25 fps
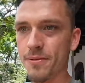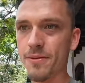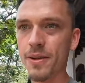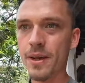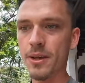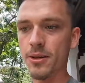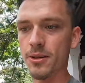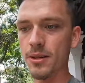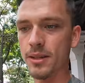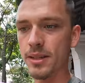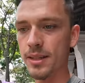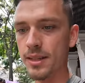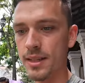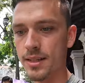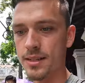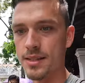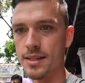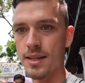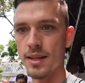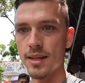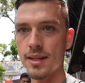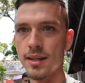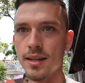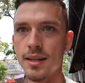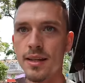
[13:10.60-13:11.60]
fairly, let's
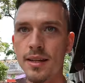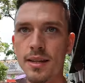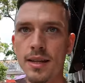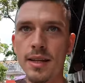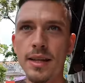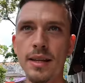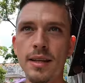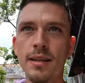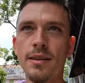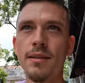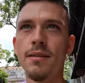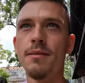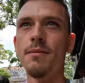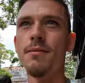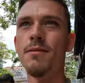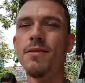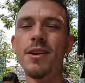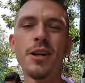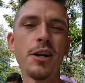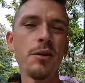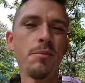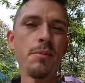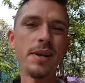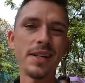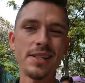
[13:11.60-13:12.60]
say,
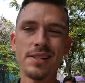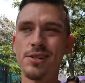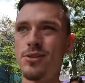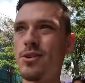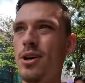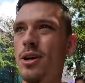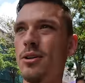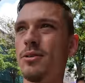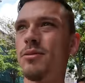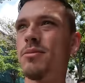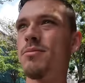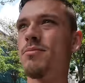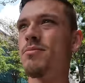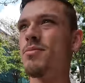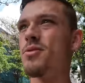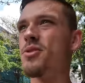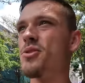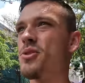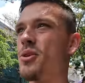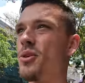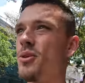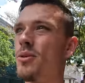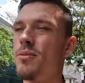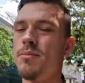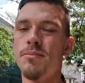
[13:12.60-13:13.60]
very mixed crowd.
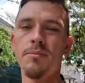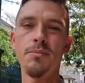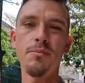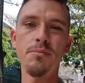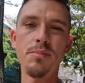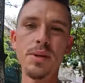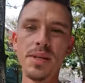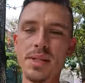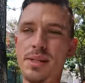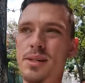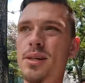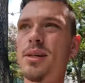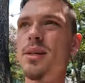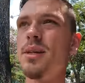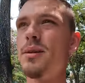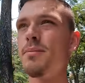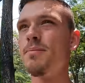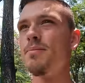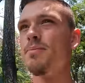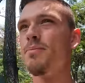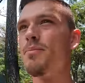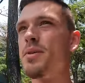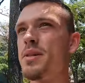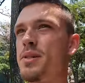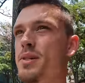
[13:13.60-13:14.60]
So big city,
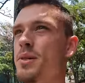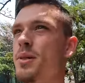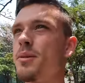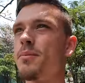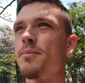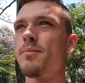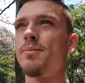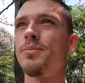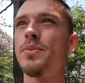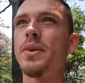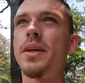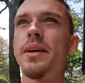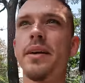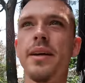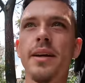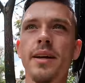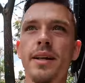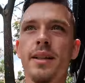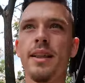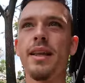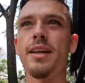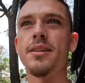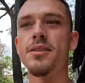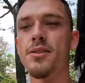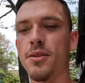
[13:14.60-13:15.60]
busy.
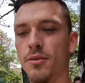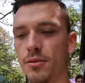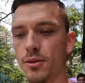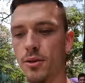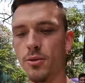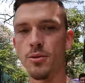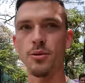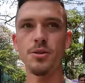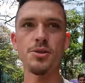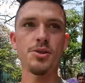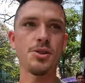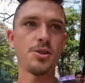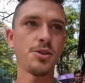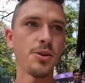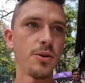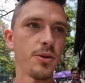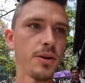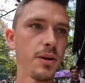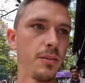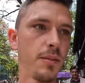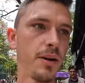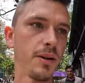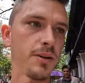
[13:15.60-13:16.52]
Lots of locals just going